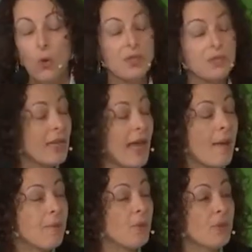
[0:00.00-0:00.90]
What's going to
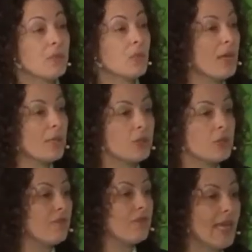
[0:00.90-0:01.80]
happen with these
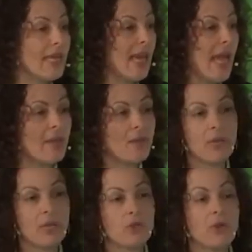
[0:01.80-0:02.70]
questions of data
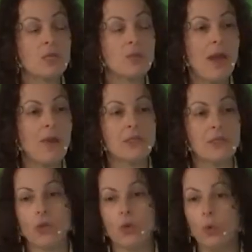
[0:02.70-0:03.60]
gathering and
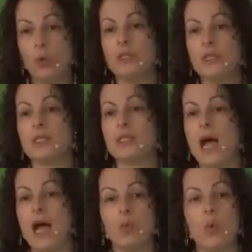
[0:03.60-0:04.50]
transparency? Who will
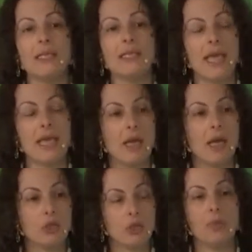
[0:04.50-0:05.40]
decide what
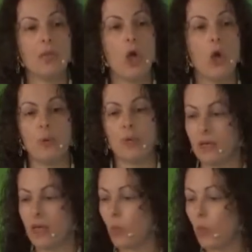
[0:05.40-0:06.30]
data should be
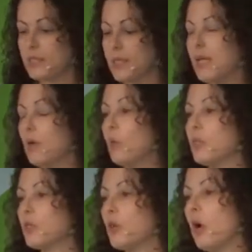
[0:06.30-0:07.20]
open and what data
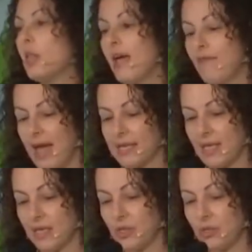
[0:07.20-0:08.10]
we should all have
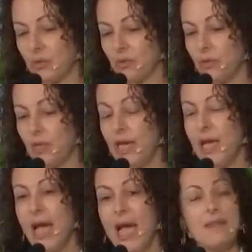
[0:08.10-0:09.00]
access to?
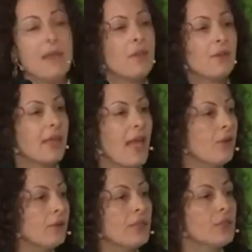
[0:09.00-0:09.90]
And then there are the
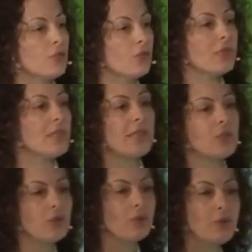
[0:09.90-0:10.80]
countless
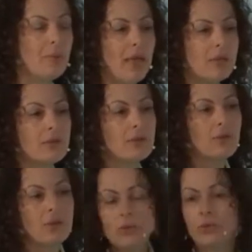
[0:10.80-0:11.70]
jurisdictional debates.
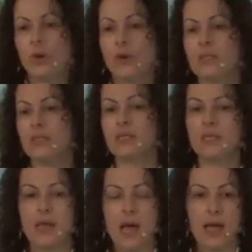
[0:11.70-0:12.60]
Who's going to
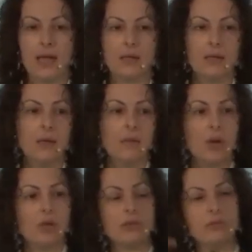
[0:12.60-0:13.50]
decide?
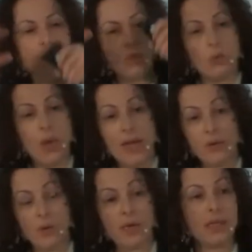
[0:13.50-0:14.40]
Mul
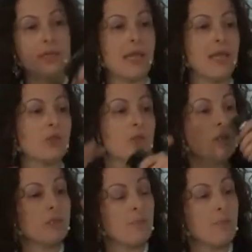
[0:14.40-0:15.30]
UN
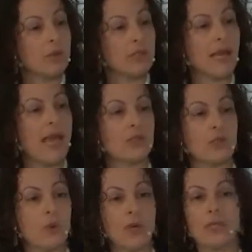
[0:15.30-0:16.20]
organizations and
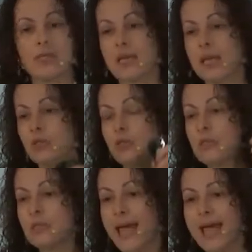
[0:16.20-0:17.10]
multinational
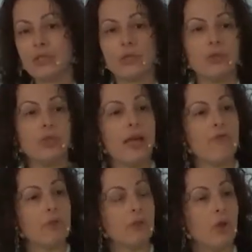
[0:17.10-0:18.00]
organizations, national
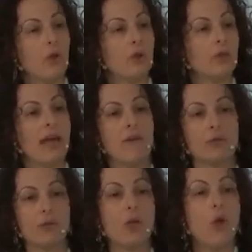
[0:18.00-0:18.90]
level, local
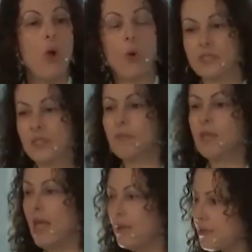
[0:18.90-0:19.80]
level, or
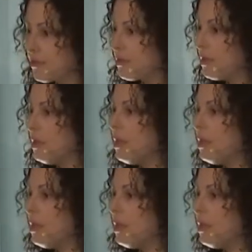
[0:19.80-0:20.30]
something else?